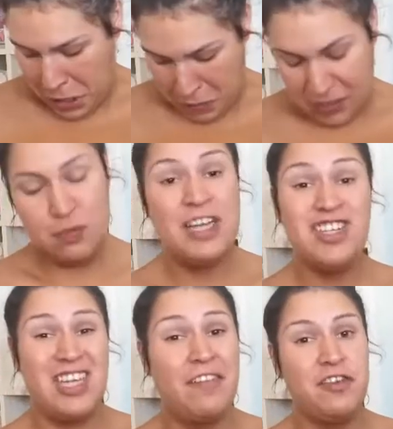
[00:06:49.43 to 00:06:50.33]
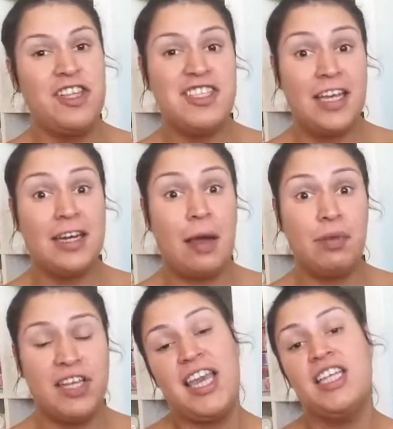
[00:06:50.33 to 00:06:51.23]
um, especially after the second
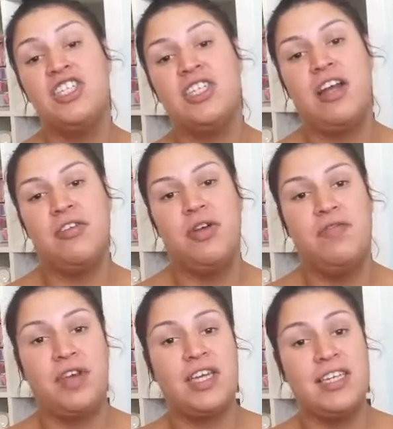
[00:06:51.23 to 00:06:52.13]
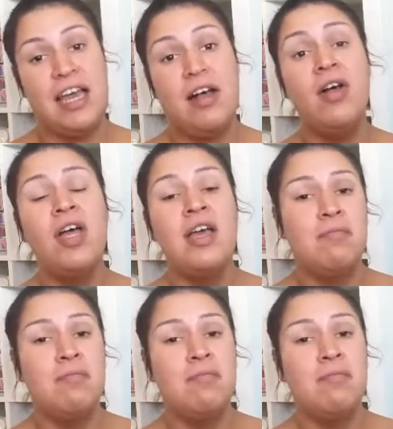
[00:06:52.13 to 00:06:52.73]
application. I don't know if you can tell.